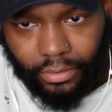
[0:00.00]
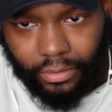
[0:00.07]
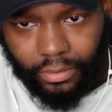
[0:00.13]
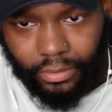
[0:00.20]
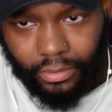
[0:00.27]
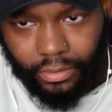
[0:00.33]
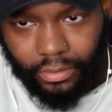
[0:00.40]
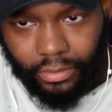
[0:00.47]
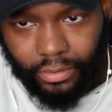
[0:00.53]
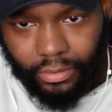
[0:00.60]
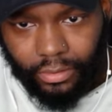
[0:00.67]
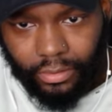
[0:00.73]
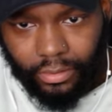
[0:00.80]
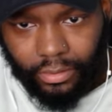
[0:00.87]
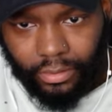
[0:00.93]

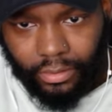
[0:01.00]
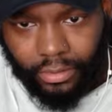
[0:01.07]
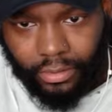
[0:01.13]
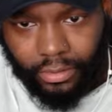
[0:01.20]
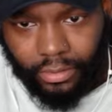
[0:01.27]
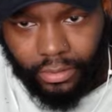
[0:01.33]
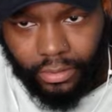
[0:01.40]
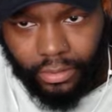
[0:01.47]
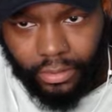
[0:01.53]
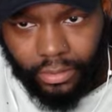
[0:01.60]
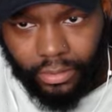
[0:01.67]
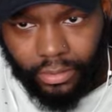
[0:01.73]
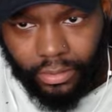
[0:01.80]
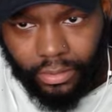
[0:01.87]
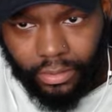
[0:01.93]

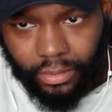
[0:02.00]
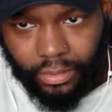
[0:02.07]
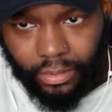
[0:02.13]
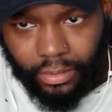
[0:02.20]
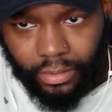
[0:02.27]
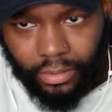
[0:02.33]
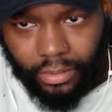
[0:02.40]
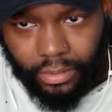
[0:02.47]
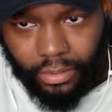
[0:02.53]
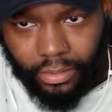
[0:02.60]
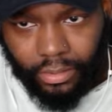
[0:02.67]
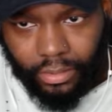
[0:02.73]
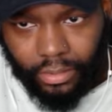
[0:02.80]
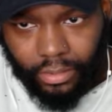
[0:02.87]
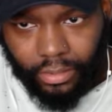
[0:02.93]

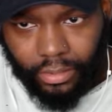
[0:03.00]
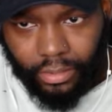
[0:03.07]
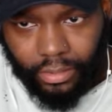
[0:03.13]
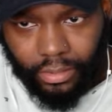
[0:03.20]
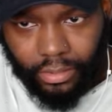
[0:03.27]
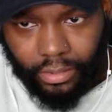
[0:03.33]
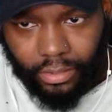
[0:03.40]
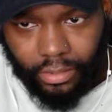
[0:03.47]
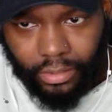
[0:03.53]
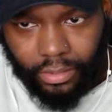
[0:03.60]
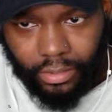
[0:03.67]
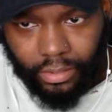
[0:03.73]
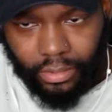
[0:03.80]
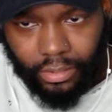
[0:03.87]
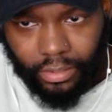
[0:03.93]

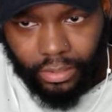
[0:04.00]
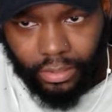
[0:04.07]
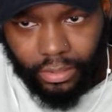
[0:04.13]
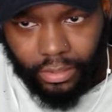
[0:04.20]
[no speech]